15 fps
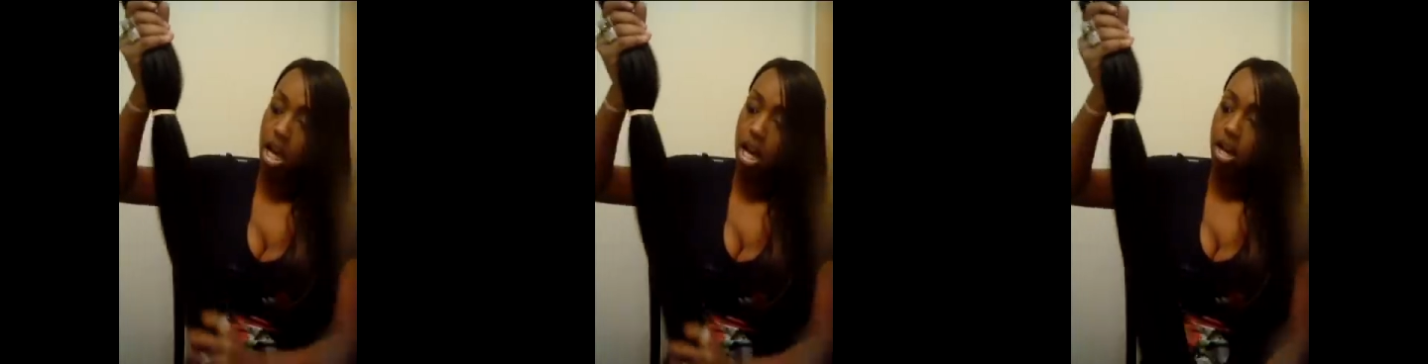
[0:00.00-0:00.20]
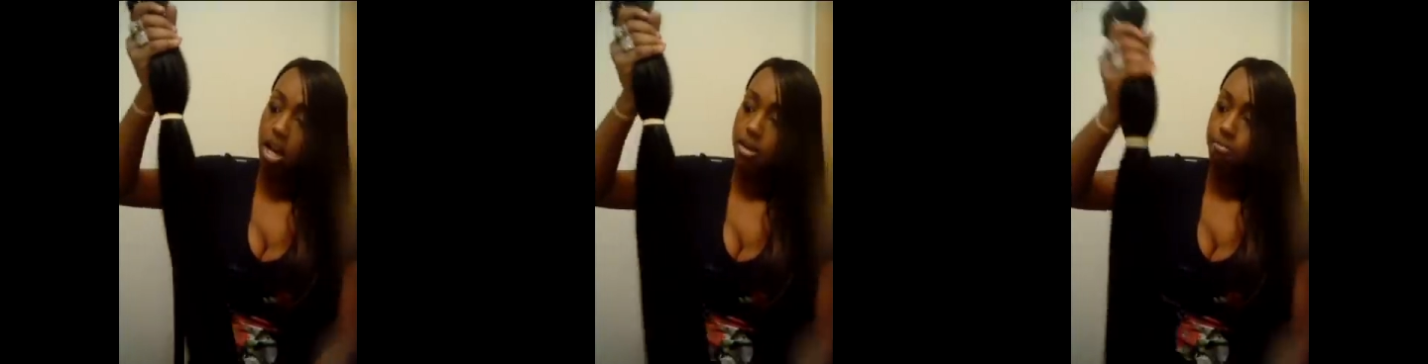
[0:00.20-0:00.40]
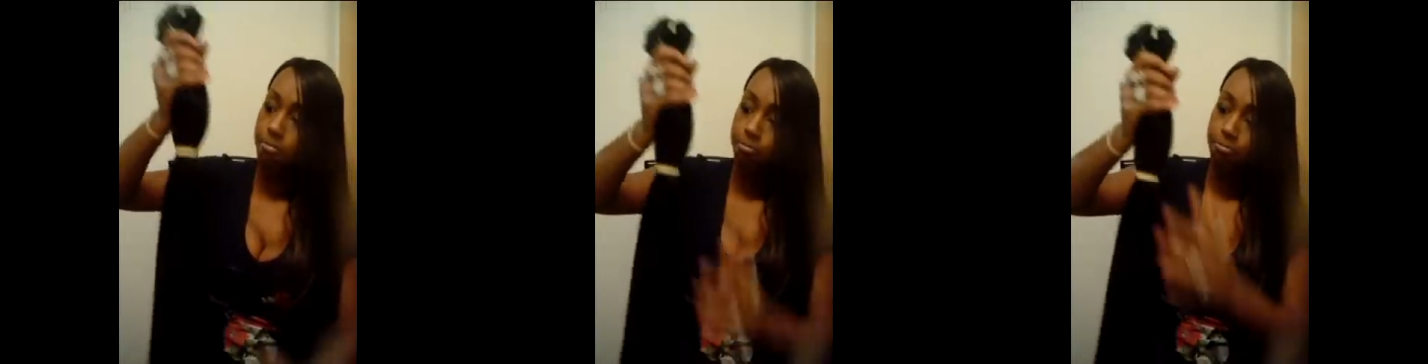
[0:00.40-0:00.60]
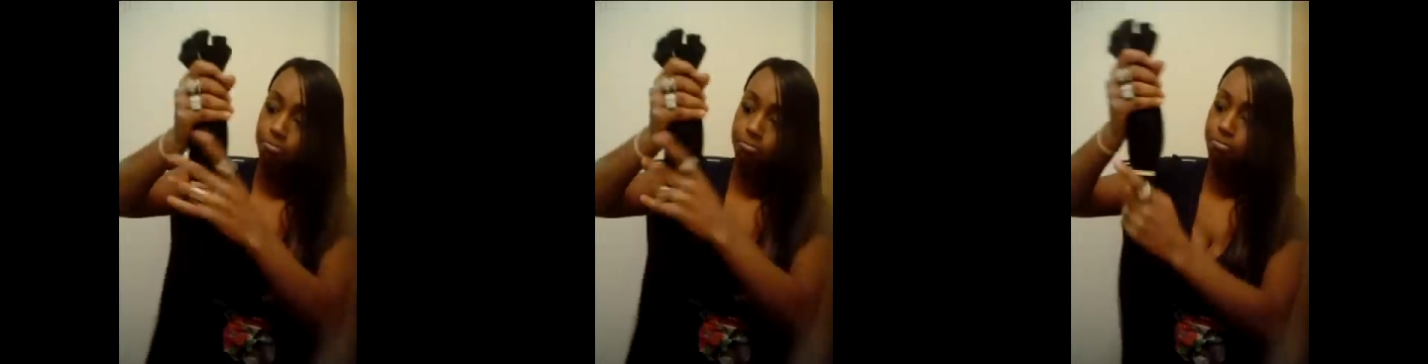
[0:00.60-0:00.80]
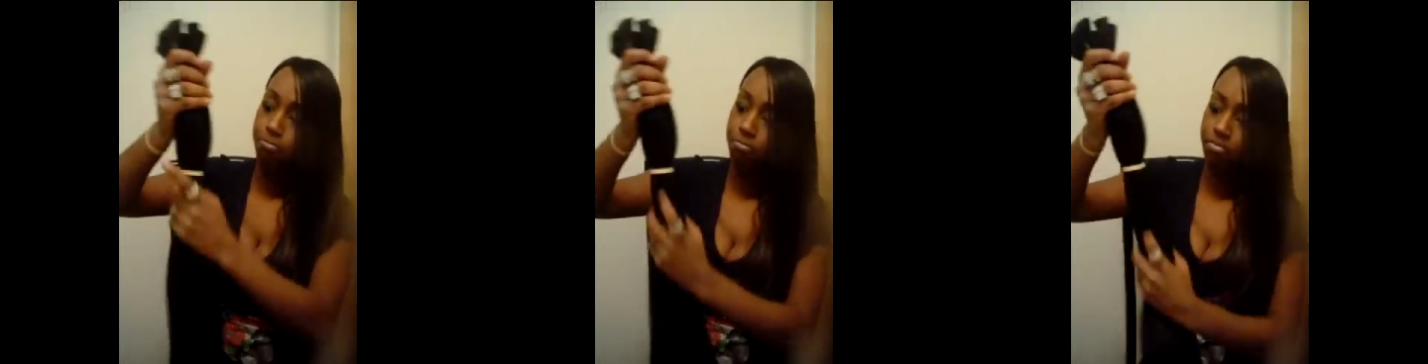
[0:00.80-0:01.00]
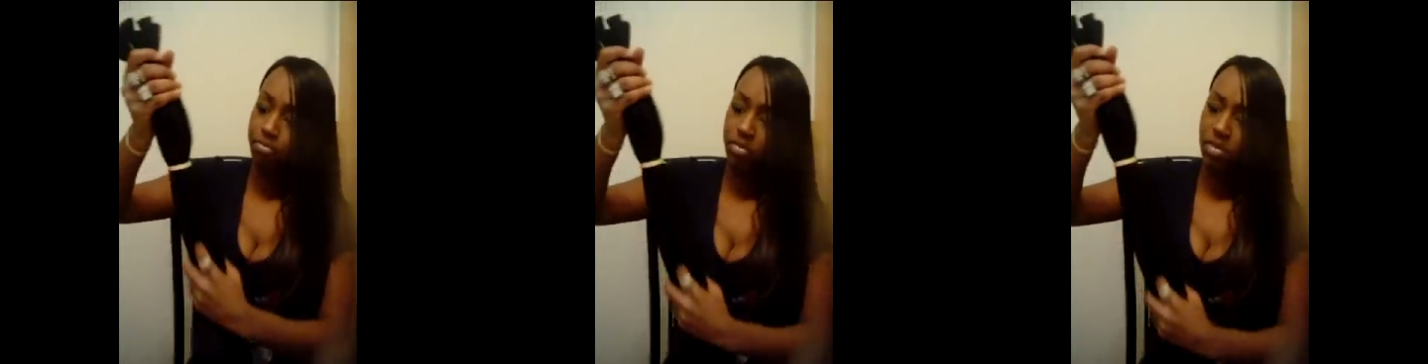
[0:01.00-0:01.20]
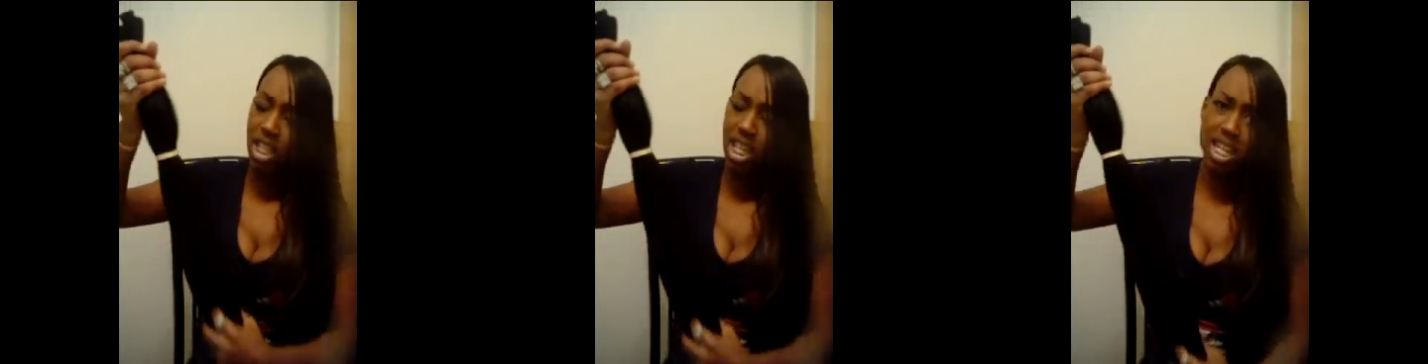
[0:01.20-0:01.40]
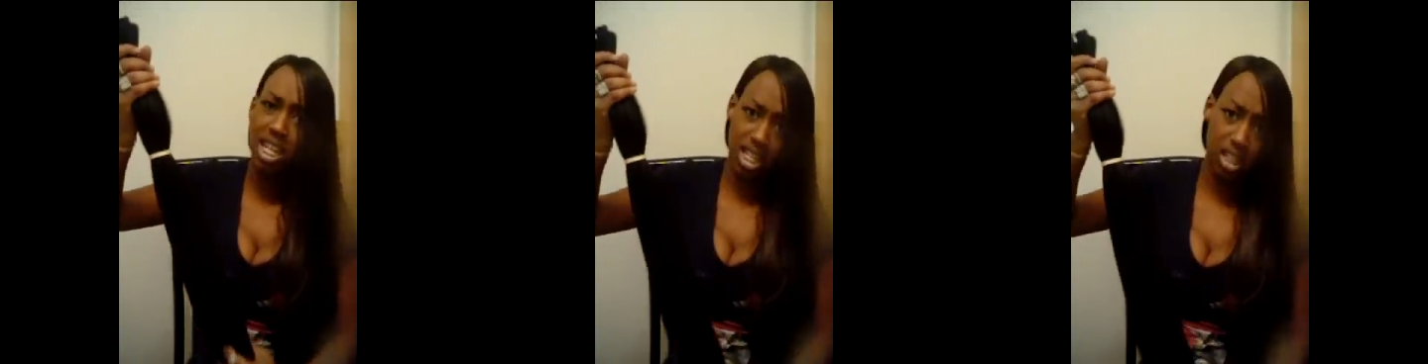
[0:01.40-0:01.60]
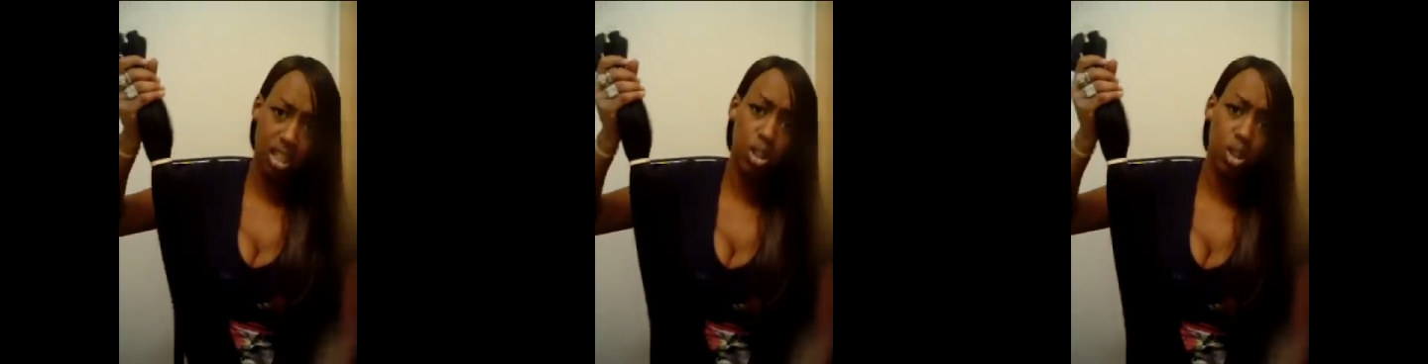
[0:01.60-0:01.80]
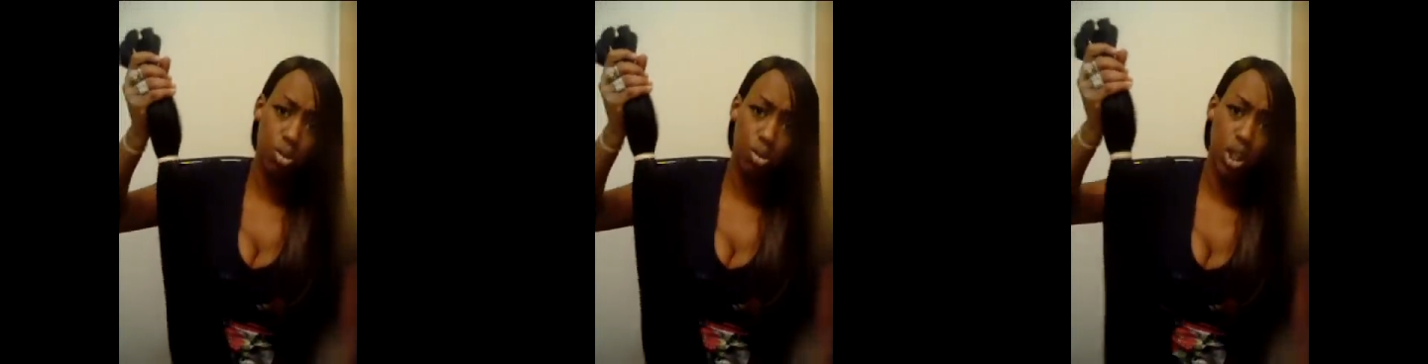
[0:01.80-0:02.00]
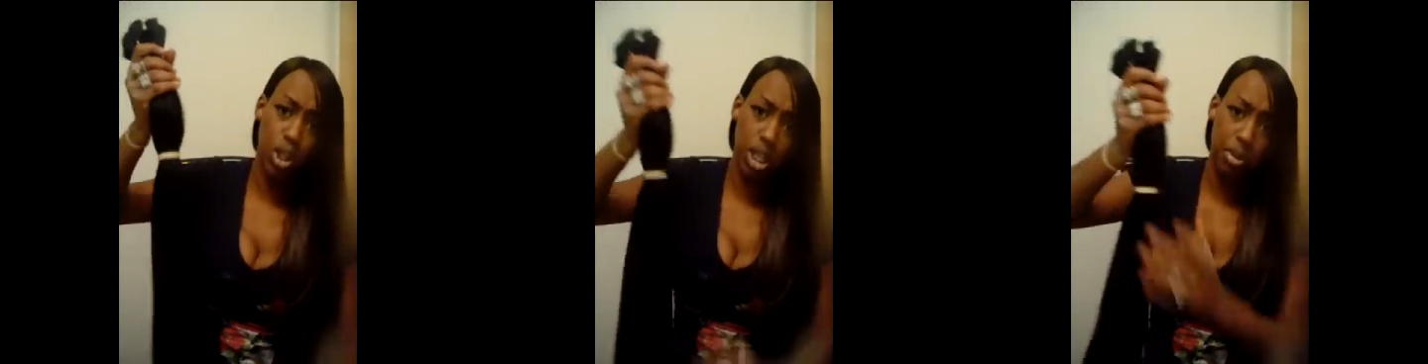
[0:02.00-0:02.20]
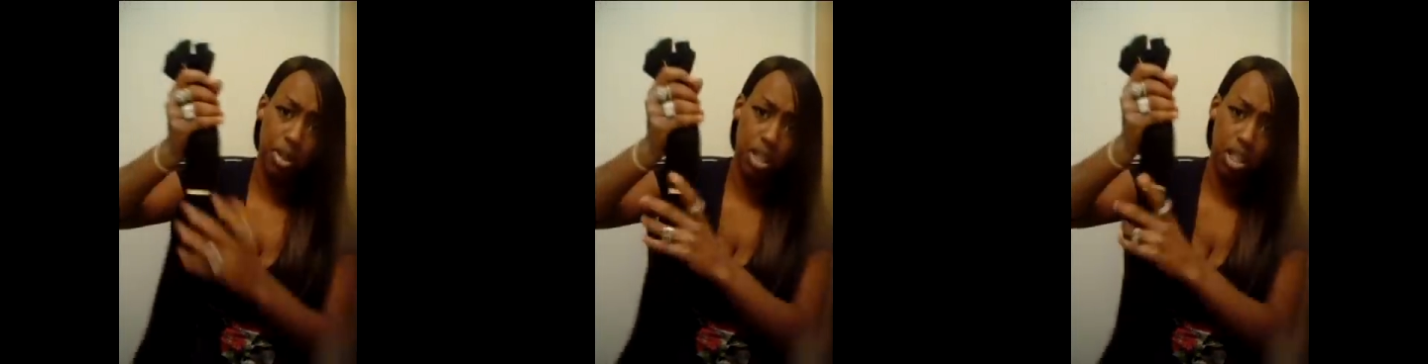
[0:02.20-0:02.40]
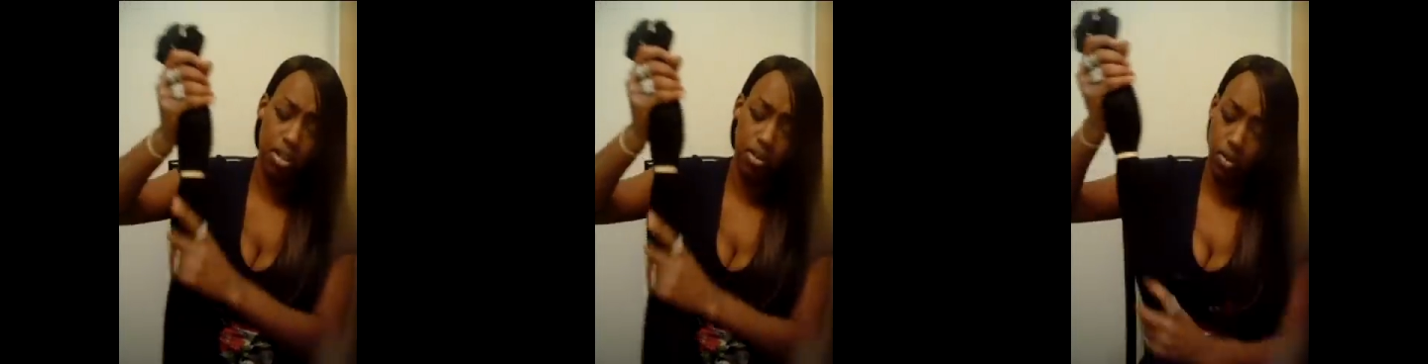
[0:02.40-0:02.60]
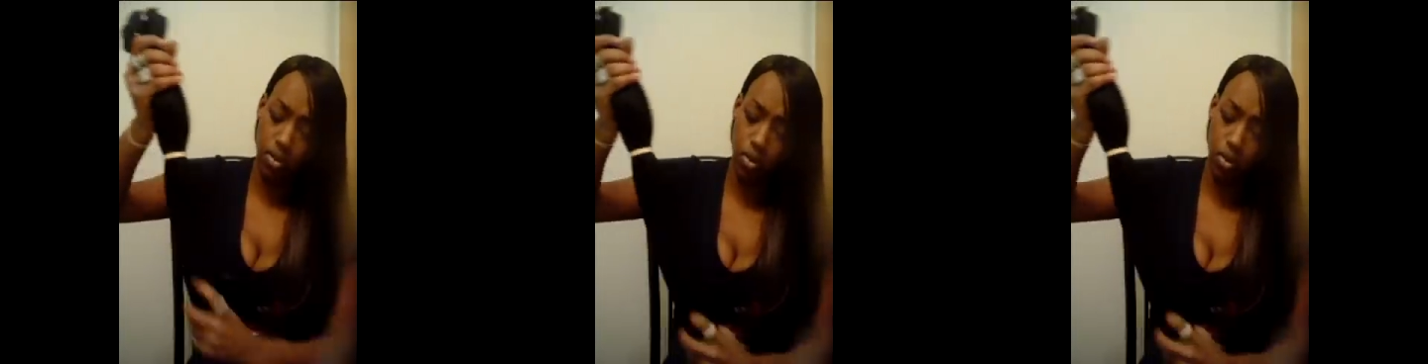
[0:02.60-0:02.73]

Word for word: Um, it is a little more expensive,